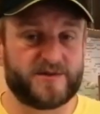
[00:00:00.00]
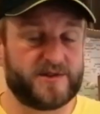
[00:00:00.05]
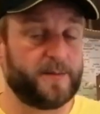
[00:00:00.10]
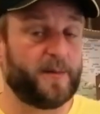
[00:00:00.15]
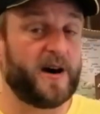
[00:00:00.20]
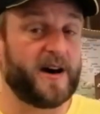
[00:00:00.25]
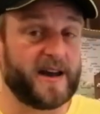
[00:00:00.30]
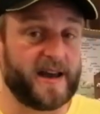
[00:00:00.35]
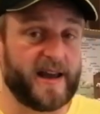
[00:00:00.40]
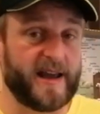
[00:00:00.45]

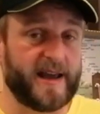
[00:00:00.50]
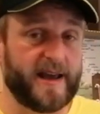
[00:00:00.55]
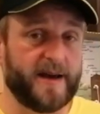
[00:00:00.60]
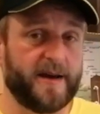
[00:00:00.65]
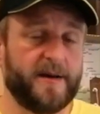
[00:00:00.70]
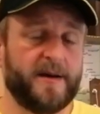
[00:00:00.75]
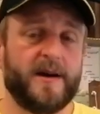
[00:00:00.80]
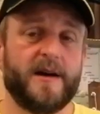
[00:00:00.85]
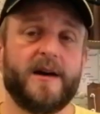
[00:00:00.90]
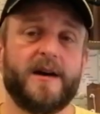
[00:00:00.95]
to my
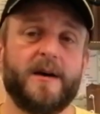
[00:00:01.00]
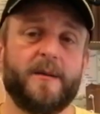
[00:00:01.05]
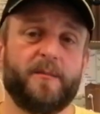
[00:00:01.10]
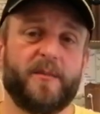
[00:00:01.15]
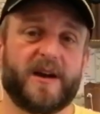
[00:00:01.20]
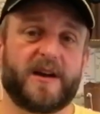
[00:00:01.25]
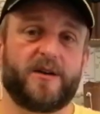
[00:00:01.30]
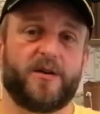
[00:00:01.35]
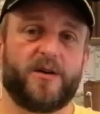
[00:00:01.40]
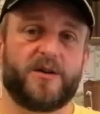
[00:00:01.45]
ear,
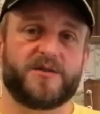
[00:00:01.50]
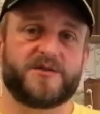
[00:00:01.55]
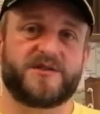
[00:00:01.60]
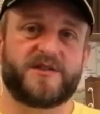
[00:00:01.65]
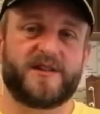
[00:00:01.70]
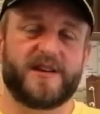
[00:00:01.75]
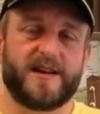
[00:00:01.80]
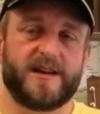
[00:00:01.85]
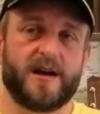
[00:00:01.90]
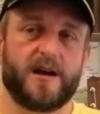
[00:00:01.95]

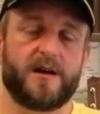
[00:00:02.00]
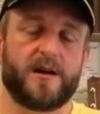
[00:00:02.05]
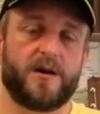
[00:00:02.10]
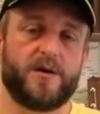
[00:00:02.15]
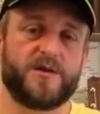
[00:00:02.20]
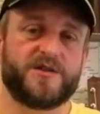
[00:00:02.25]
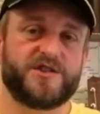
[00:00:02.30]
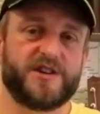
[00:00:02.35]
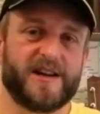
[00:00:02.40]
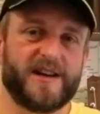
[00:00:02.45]
because the
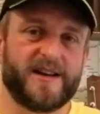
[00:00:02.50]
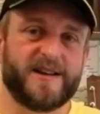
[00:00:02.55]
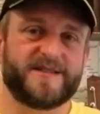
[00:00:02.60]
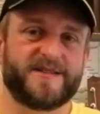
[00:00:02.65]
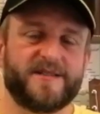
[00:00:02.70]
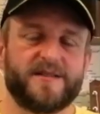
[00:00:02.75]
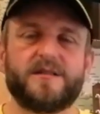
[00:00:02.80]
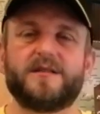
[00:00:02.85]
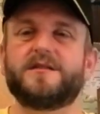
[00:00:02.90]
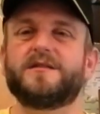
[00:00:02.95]
low G
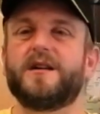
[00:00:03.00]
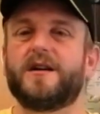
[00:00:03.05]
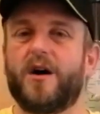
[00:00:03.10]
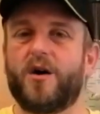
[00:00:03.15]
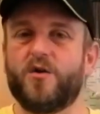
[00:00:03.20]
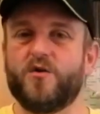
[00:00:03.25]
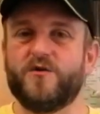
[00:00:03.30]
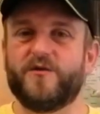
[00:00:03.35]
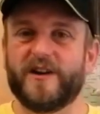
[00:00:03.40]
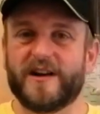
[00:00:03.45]
isn't
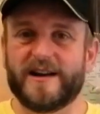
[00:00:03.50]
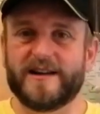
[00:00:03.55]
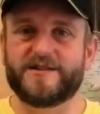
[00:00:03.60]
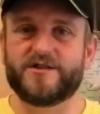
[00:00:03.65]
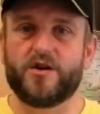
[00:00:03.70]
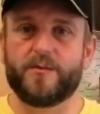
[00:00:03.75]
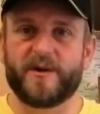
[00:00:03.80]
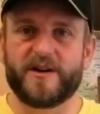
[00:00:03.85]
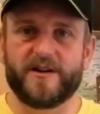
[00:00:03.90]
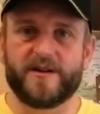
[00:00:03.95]
overly
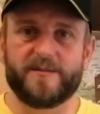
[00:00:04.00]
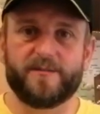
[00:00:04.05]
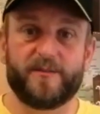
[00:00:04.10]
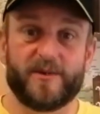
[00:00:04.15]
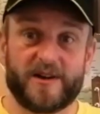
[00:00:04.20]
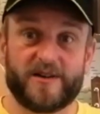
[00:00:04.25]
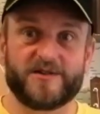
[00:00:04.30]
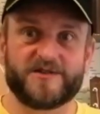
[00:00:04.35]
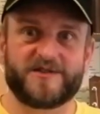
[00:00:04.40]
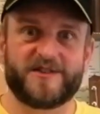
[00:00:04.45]

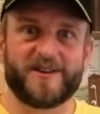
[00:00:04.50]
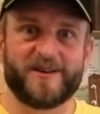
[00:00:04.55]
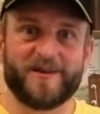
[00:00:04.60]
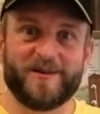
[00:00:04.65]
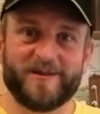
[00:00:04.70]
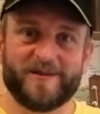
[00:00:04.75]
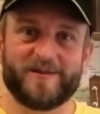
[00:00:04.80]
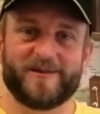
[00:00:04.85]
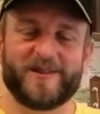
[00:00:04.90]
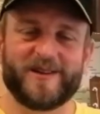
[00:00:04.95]
dominant because the